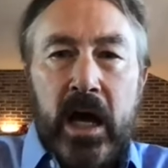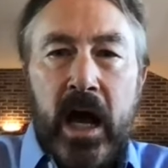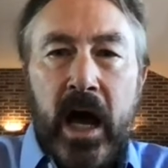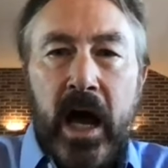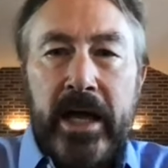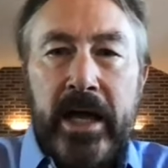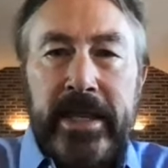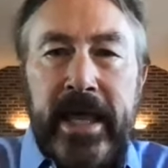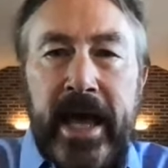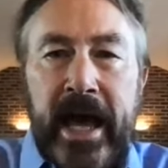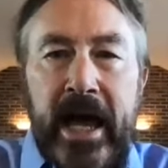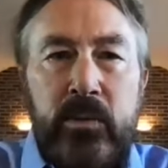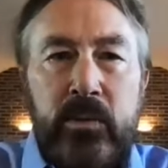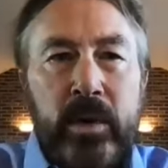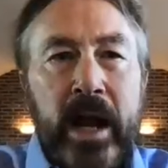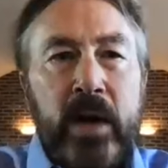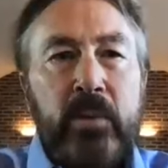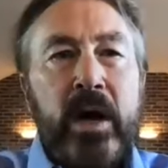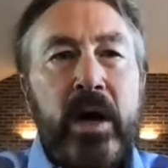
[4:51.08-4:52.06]
on that.
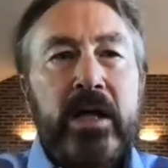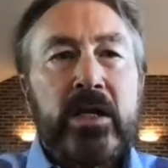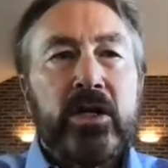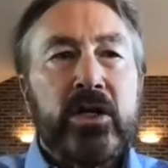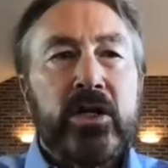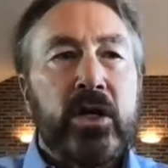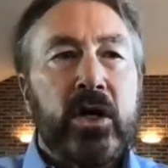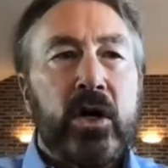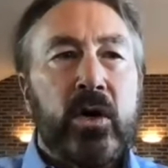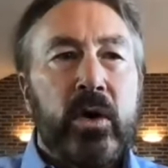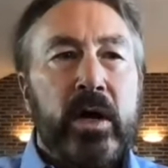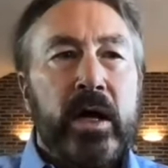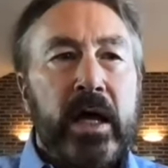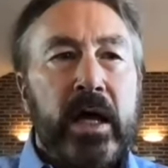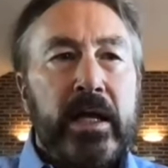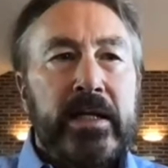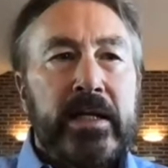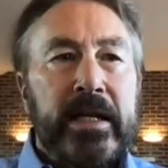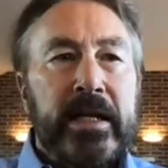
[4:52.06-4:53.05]
What I wanted to do
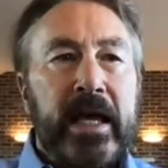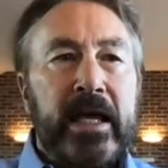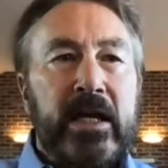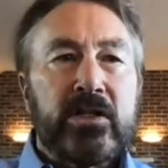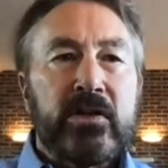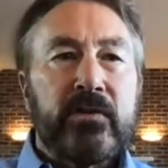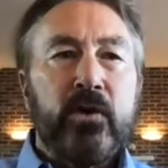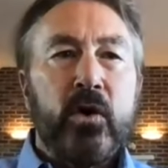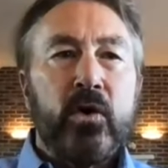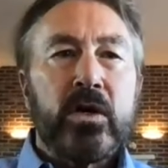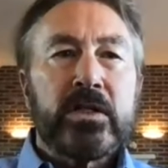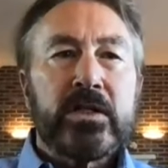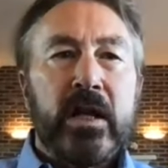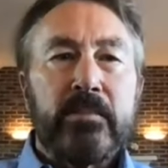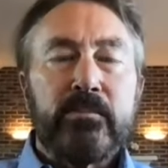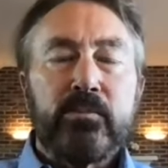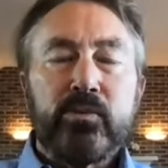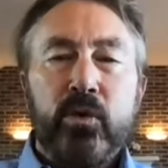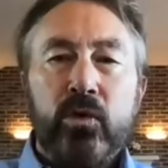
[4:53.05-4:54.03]
today is to focus
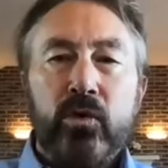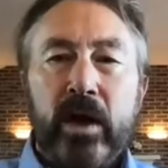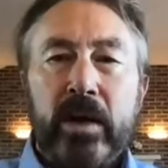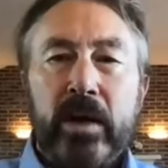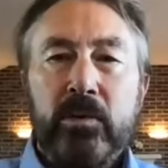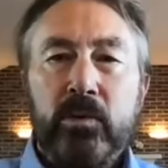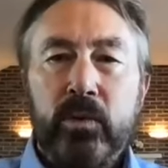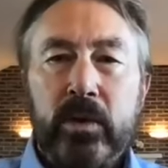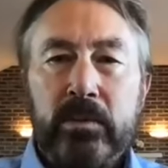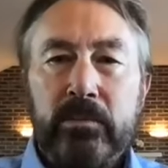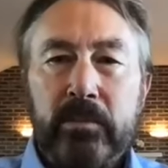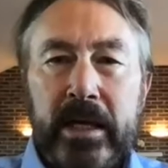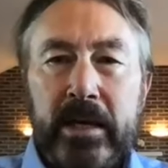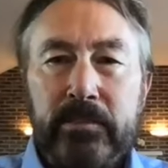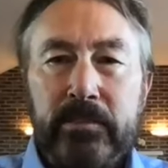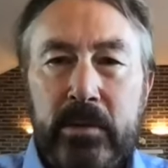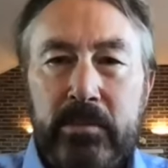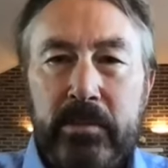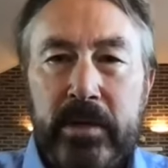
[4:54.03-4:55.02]
on a program that we
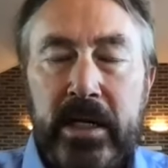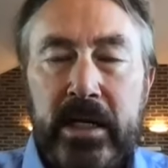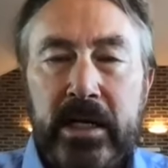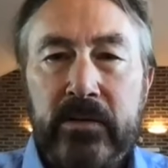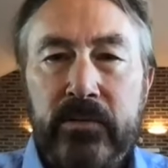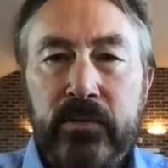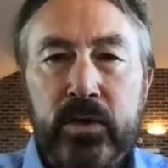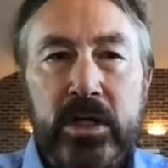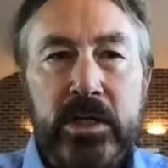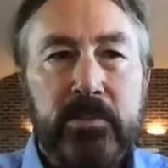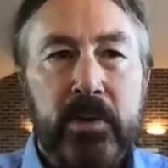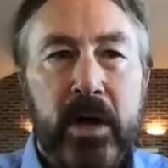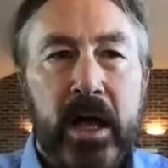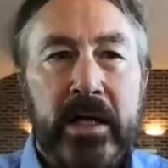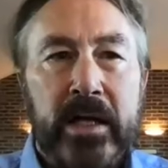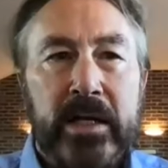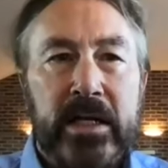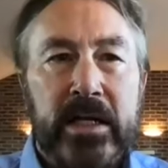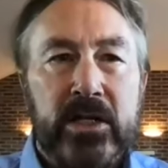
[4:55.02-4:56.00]
implemented in French
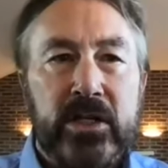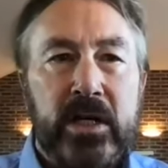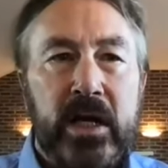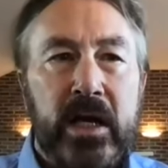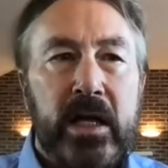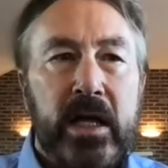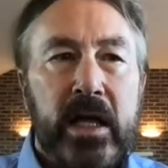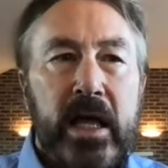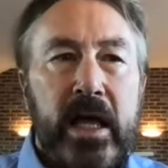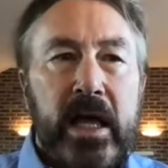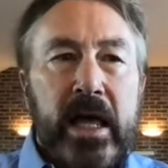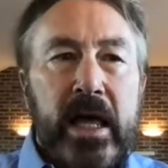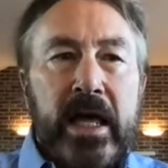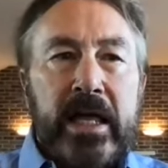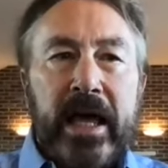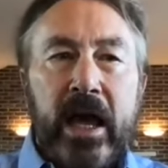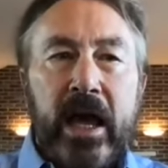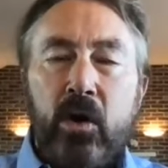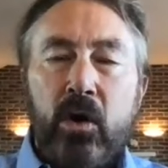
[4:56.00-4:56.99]
Polynesia
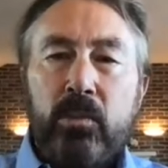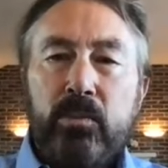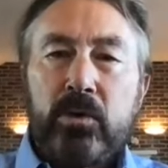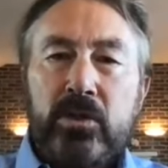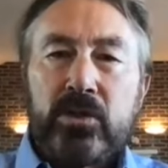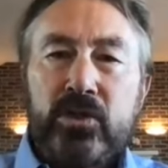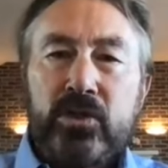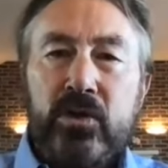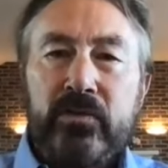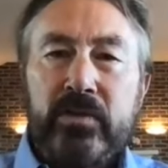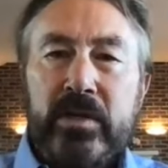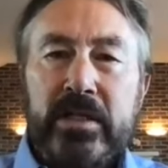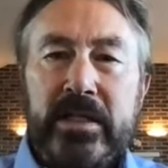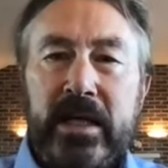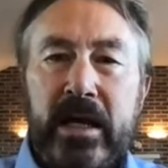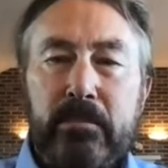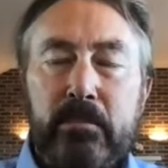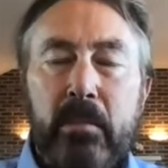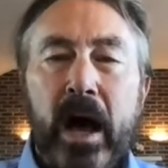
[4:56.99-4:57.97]
that I hope will serve as
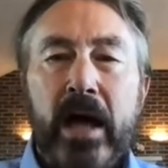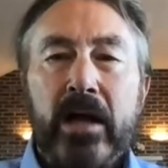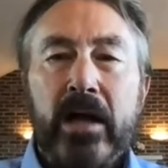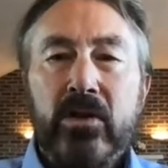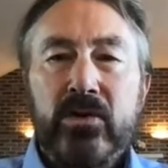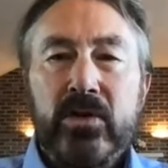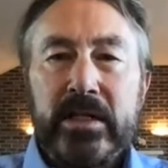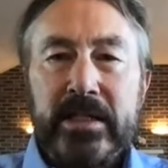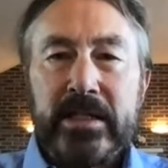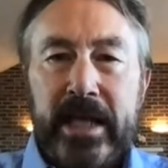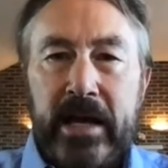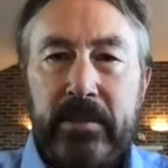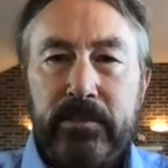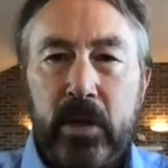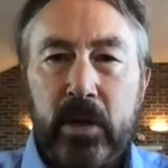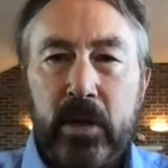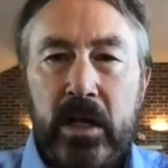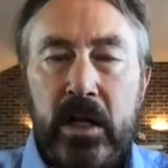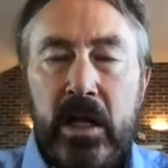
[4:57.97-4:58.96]
a model or
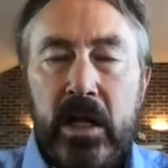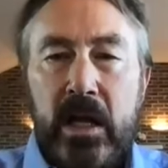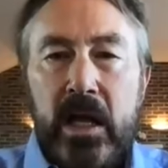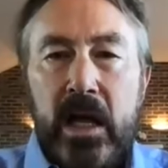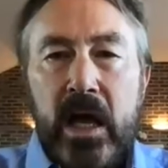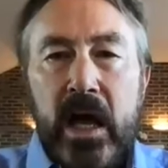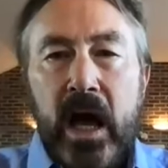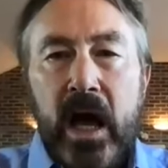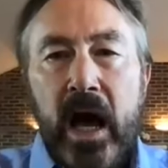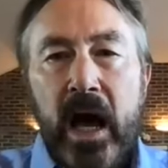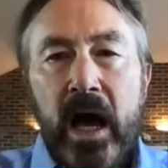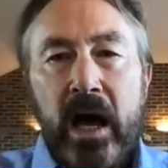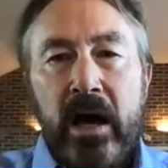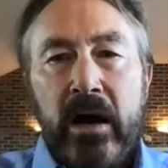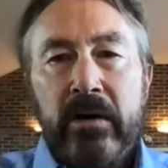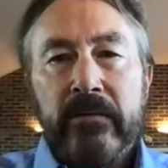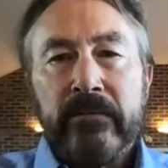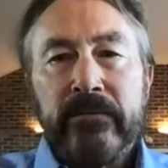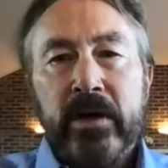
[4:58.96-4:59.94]
example
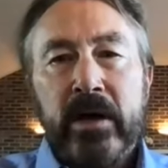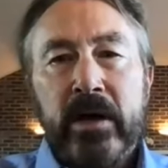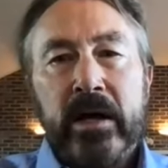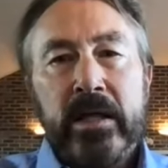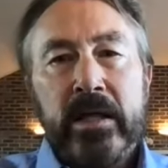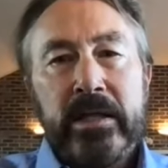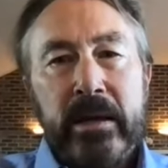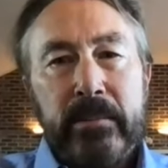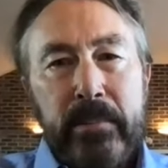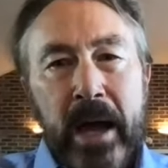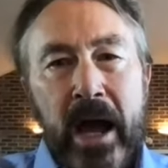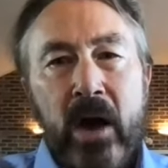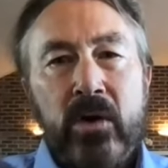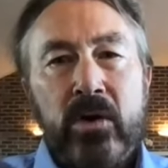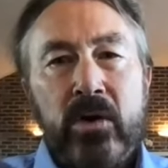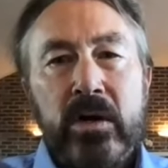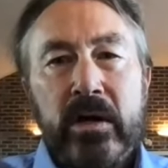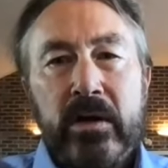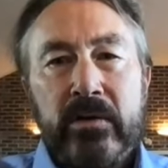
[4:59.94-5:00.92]
of the
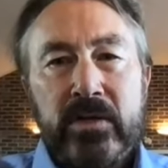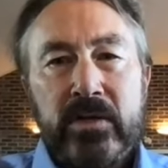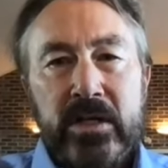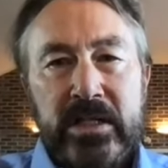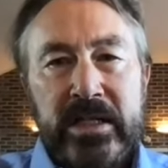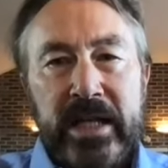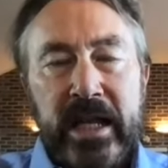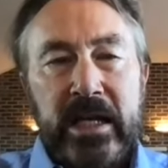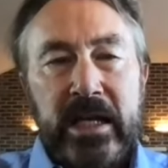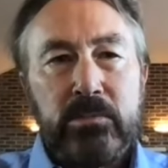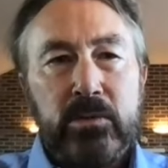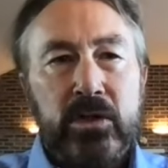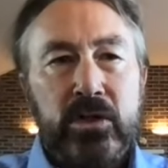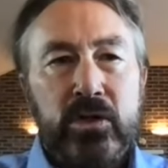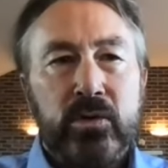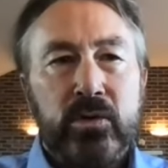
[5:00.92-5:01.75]
power of sustainable